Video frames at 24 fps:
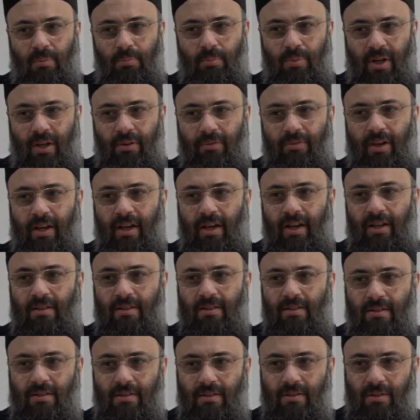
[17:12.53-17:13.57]

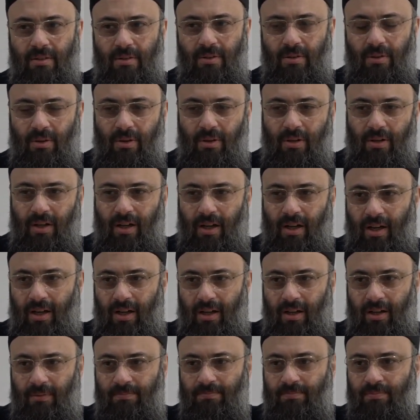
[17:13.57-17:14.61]
prevails
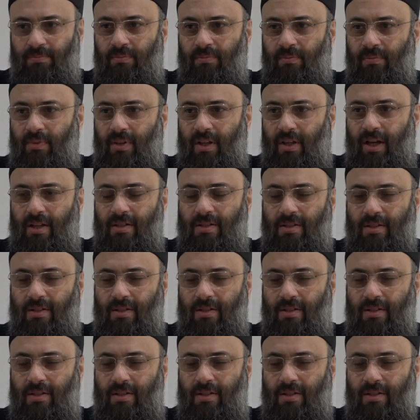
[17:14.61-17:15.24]
and